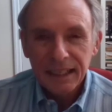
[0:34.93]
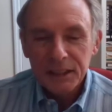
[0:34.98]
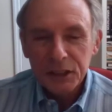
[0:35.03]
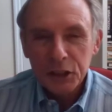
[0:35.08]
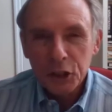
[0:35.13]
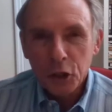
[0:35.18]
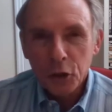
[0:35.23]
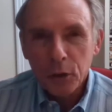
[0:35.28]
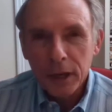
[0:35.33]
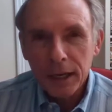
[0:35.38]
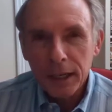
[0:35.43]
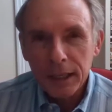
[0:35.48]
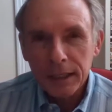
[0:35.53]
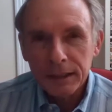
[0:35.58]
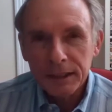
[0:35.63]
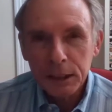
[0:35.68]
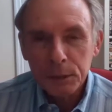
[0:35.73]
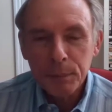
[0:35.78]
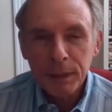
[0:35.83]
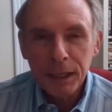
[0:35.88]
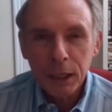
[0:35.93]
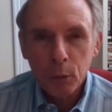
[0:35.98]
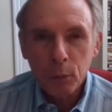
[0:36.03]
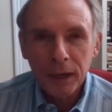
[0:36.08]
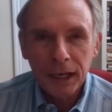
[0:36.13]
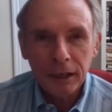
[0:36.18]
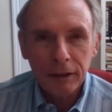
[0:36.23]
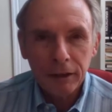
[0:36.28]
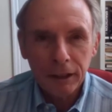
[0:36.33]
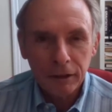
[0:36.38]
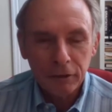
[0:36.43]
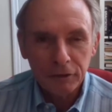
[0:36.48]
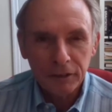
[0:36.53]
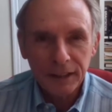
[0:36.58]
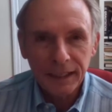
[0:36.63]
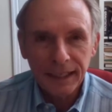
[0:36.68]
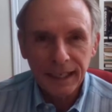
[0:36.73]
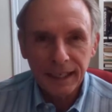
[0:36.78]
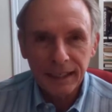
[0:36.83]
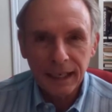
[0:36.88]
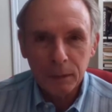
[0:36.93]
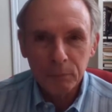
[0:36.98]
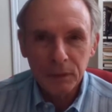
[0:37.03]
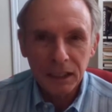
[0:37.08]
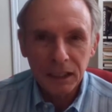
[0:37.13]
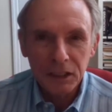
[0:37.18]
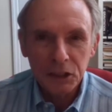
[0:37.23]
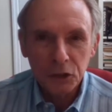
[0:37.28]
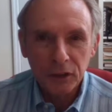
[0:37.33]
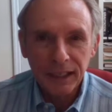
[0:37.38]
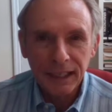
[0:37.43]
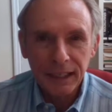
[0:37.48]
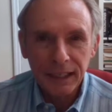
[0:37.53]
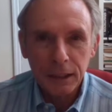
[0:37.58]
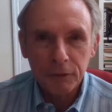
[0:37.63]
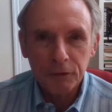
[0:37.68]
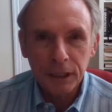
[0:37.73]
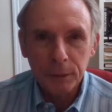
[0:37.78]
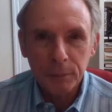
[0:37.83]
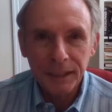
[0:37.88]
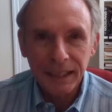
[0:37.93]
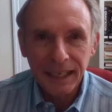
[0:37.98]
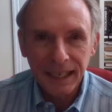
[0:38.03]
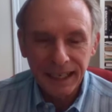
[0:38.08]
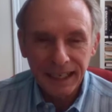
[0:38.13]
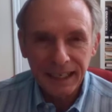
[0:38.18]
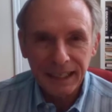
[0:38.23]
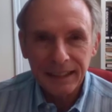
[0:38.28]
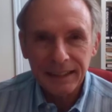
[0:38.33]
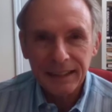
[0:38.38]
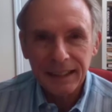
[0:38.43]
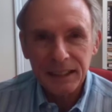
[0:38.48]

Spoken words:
So just be aware, however, that I'm not starting at the very beginning.